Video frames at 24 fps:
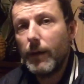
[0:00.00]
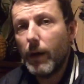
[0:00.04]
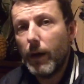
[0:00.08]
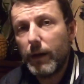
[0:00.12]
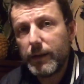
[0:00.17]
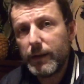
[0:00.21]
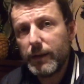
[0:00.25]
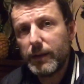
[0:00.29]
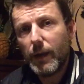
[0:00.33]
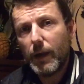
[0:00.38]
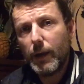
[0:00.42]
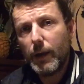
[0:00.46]

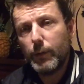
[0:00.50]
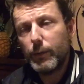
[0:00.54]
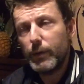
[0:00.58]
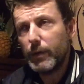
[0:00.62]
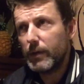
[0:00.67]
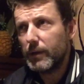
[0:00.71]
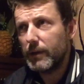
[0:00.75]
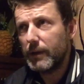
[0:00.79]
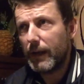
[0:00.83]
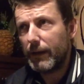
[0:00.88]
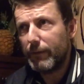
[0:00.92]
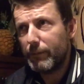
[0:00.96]
I didn't know you
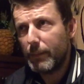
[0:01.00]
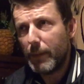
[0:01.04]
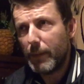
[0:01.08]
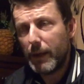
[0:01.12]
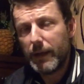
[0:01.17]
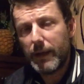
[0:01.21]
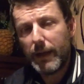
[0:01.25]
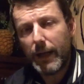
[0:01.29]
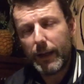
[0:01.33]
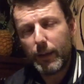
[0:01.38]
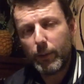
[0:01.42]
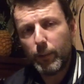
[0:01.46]
could have
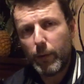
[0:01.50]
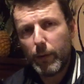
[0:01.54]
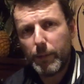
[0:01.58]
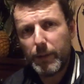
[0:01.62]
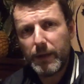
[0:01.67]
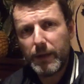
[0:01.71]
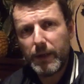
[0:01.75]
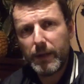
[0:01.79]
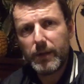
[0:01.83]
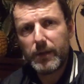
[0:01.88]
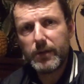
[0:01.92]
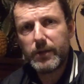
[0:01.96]
men and
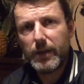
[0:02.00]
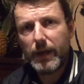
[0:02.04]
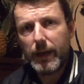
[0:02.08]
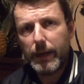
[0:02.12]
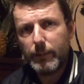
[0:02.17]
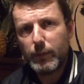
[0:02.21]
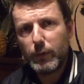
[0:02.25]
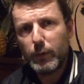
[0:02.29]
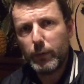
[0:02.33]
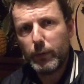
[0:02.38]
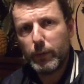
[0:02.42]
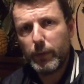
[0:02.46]
women in the
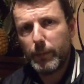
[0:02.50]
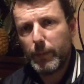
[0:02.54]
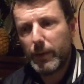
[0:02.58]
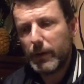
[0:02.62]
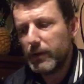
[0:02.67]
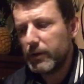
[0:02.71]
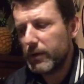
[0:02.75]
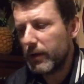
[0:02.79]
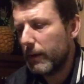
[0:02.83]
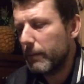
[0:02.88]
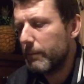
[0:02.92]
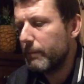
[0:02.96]
same
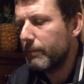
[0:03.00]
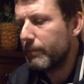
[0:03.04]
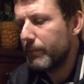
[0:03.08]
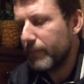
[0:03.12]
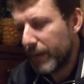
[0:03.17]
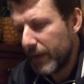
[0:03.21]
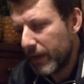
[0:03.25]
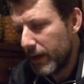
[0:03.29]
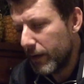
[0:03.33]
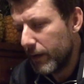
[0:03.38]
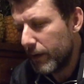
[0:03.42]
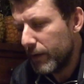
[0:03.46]
tournament. So
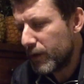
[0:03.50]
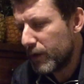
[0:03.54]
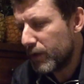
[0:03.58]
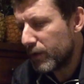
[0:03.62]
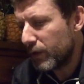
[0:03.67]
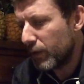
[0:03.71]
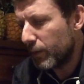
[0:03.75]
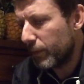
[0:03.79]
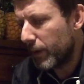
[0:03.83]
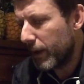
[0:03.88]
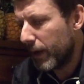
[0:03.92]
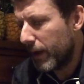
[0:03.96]

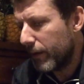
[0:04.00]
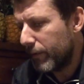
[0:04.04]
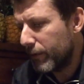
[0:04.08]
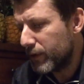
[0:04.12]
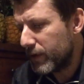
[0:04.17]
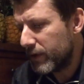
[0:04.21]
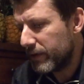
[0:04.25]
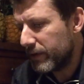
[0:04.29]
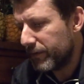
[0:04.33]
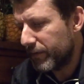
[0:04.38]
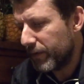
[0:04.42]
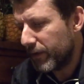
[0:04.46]
she's up there and
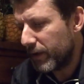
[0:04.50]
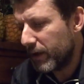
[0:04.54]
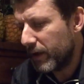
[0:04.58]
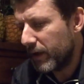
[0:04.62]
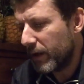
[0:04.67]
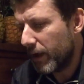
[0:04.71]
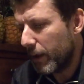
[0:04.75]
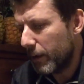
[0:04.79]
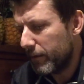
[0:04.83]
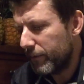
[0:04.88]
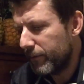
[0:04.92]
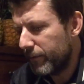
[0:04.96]
she's fucking
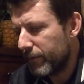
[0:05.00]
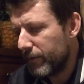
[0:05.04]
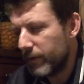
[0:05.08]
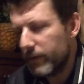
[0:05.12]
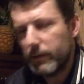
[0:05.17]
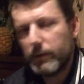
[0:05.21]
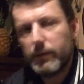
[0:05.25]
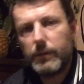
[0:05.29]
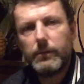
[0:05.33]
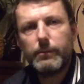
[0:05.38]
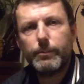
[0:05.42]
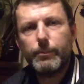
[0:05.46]
going for it.